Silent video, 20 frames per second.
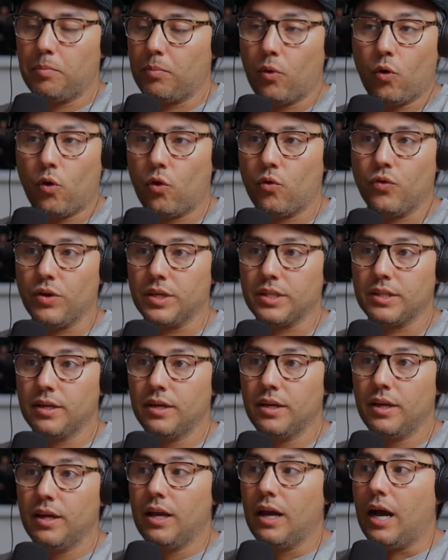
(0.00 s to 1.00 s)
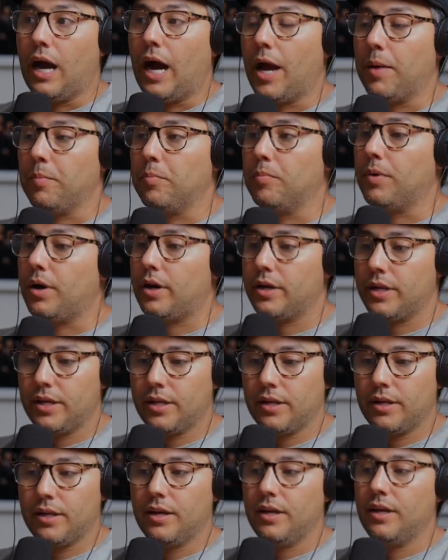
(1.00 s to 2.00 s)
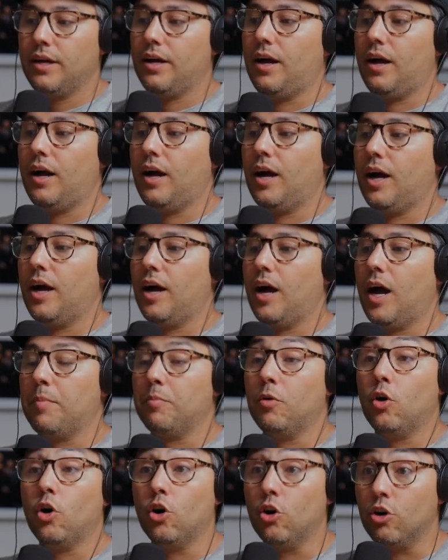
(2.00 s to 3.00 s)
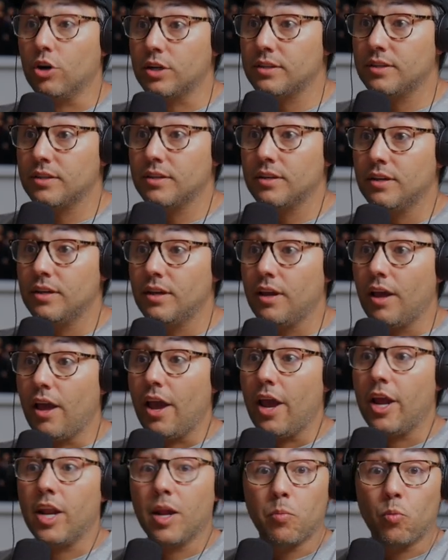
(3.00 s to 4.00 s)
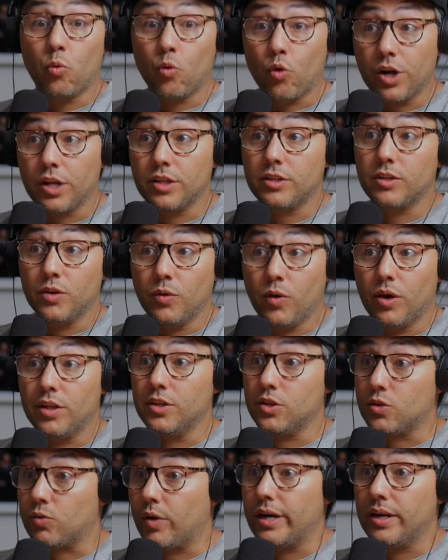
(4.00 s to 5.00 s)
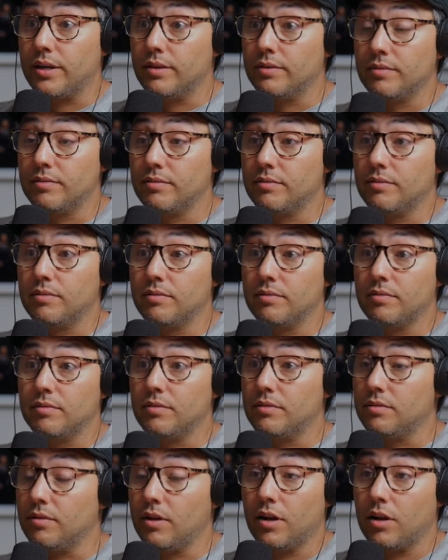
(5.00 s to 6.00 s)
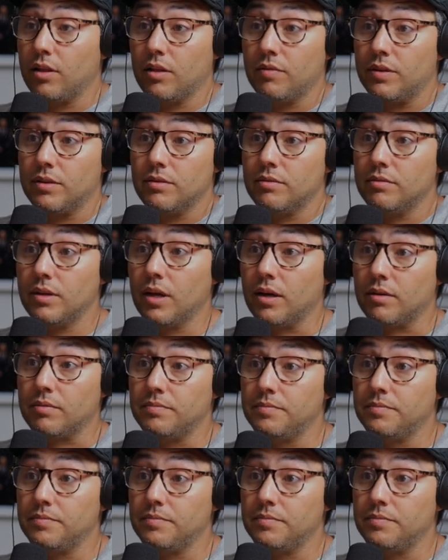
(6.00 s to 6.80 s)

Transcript: Perfect. I'm bought in. Uh, I'm hooked, and I'm ready to go on this ride. Right. And I love it. Yeah.